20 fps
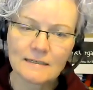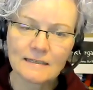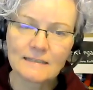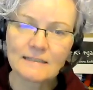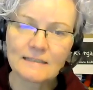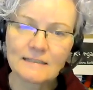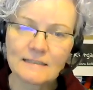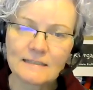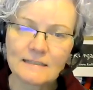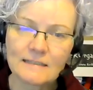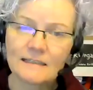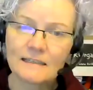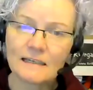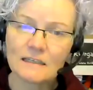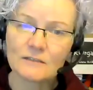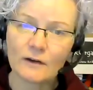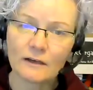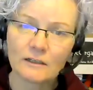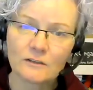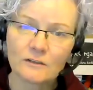The 16
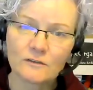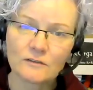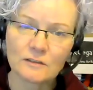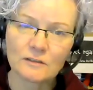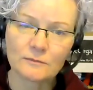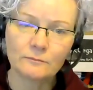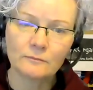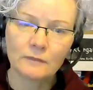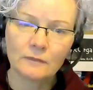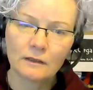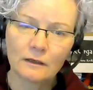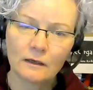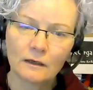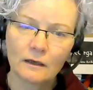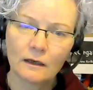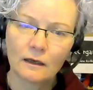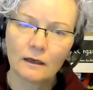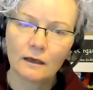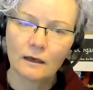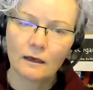Days of Activism
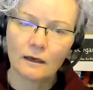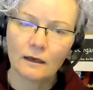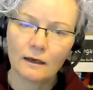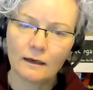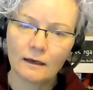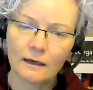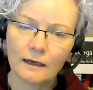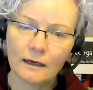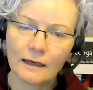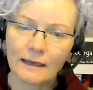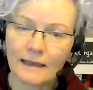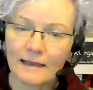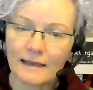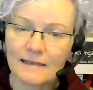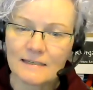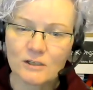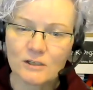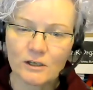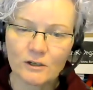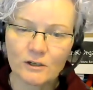
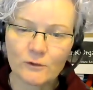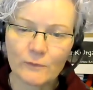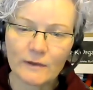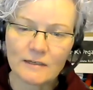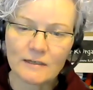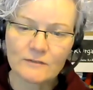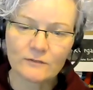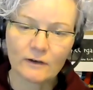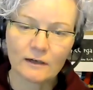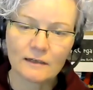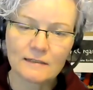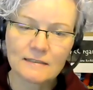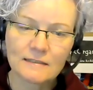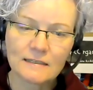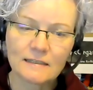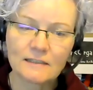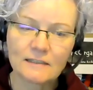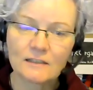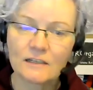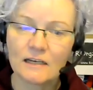against gender-based
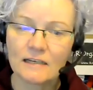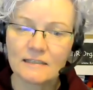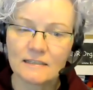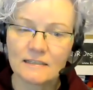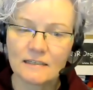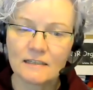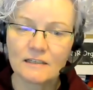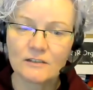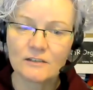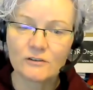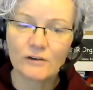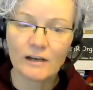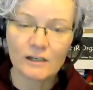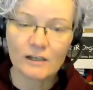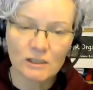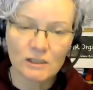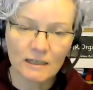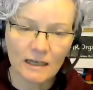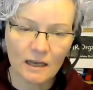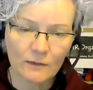violence is an
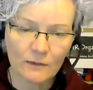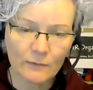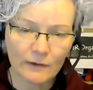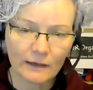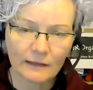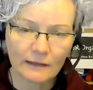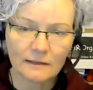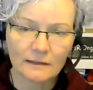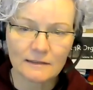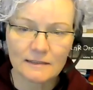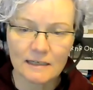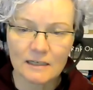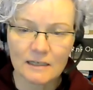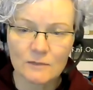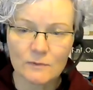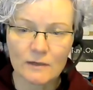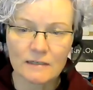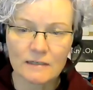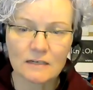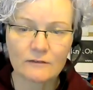international campaign that takes
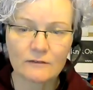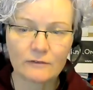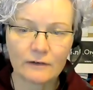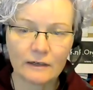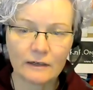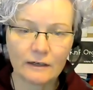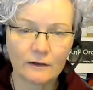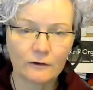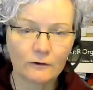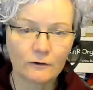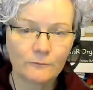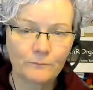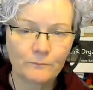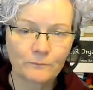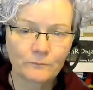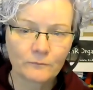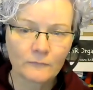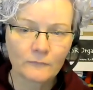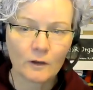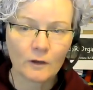place every year,
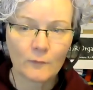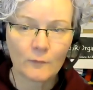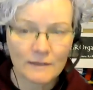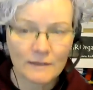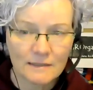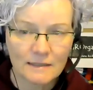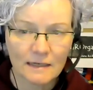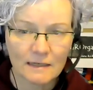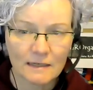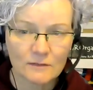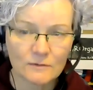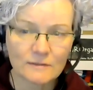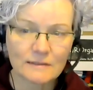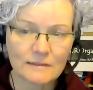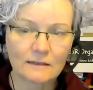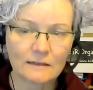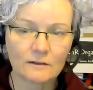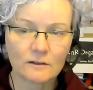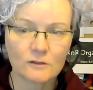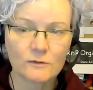commencing, as we
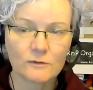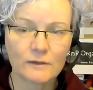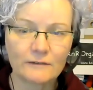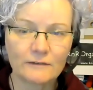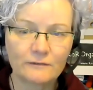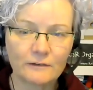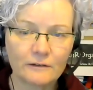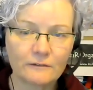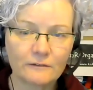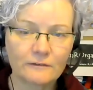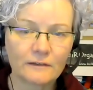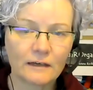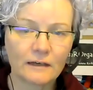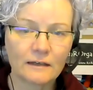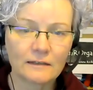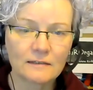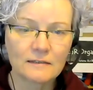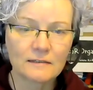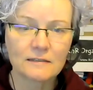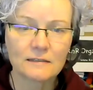said, on the 25th
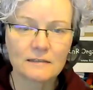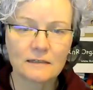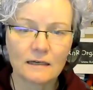and